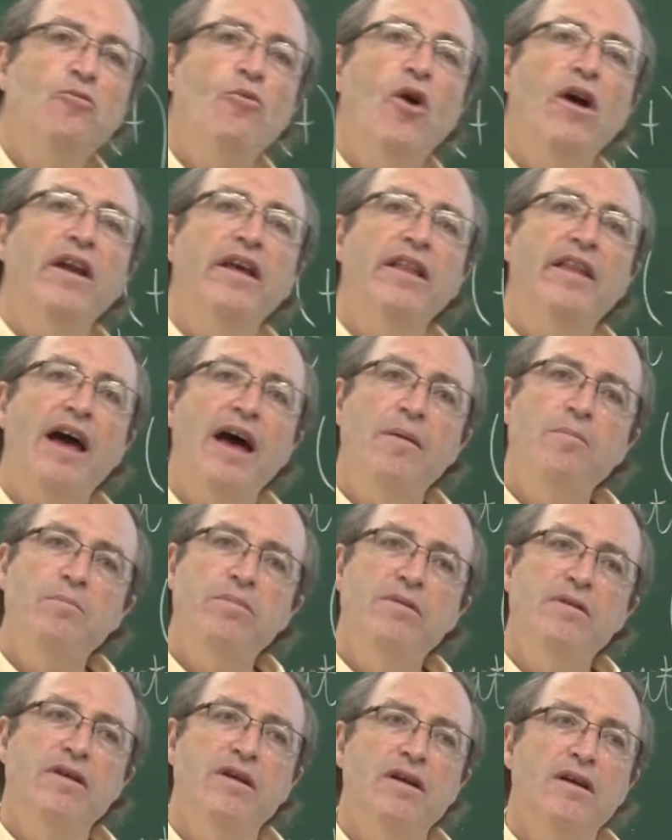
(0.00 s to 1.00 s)
one of them
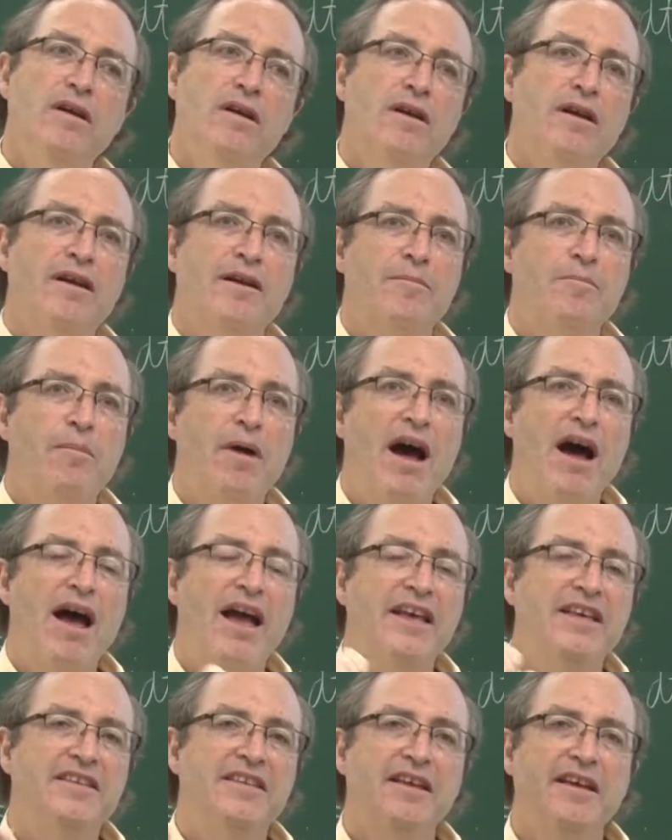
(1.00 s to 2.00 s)

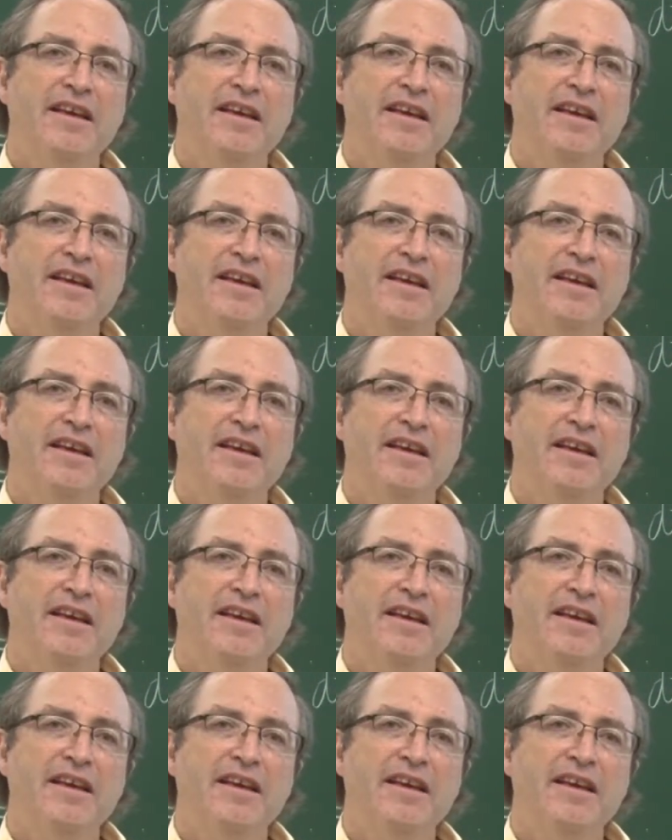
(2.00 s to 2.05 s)
by